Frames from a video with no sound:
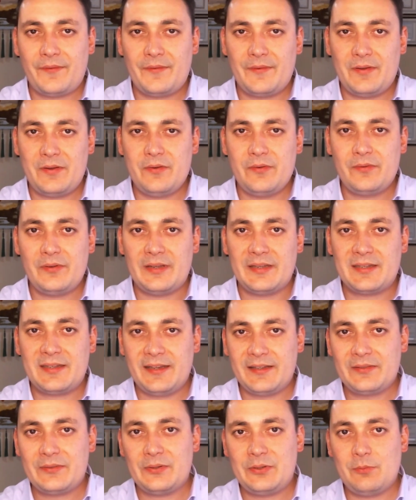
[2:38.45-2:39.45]
you
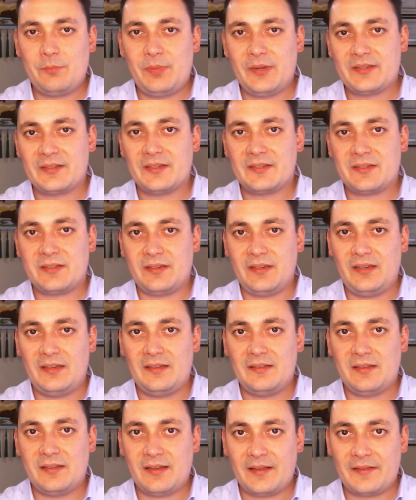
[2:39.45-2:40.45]
intend to do business
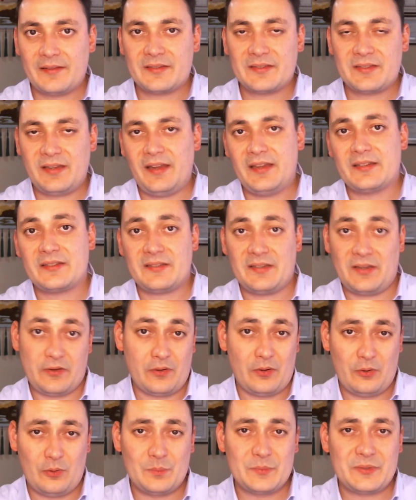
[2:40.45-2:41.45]
in another state, say
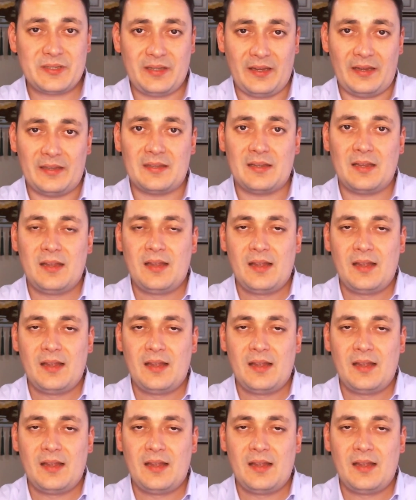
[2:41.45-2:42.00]
your home state,